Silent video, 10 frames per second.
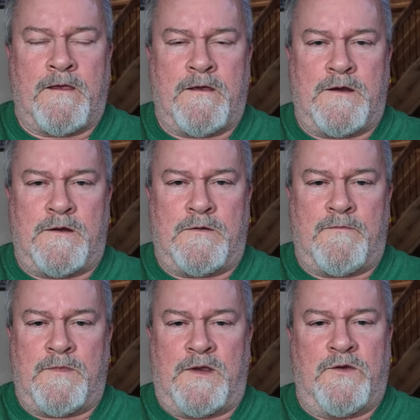You
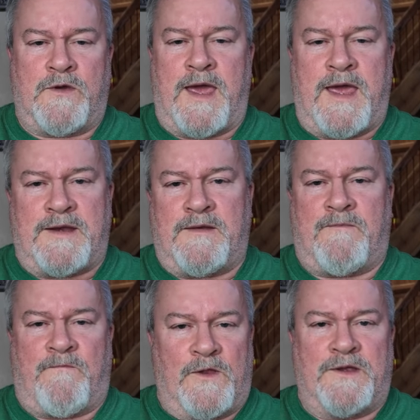know, you can't
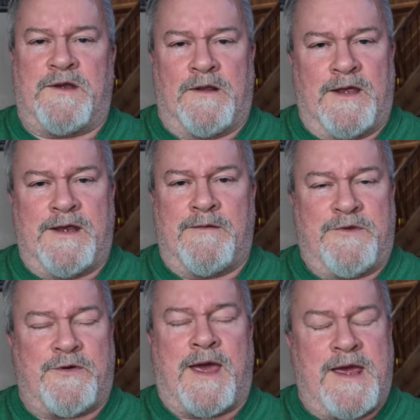fully delete
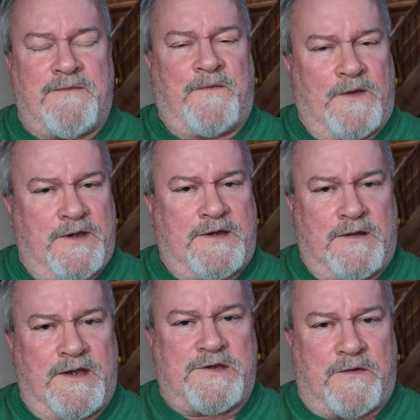them. You can fully
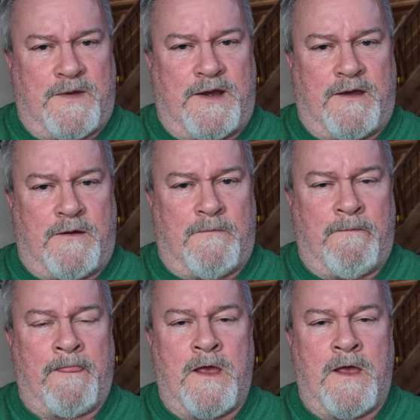delete your video.